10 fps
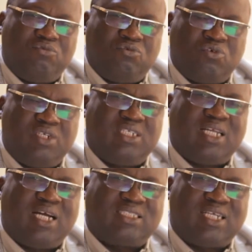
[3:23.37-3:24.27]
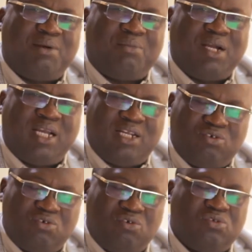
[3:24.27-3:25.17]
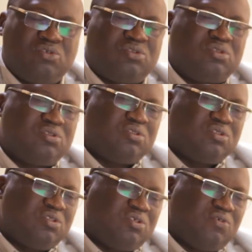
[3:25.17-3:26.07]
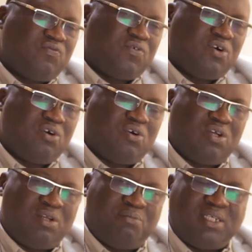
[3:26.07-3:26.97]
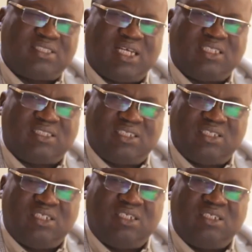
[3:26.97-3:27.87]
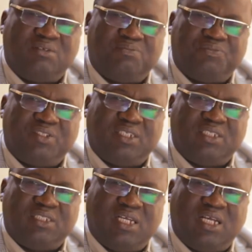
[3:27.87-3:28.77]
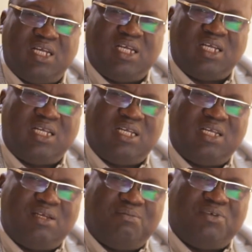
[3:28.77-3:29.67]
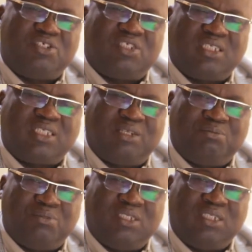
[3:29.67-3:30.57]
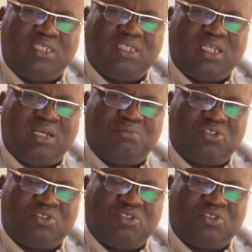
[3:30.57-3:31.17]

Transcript: During that time, I enrolled for a master's degree in business administration at the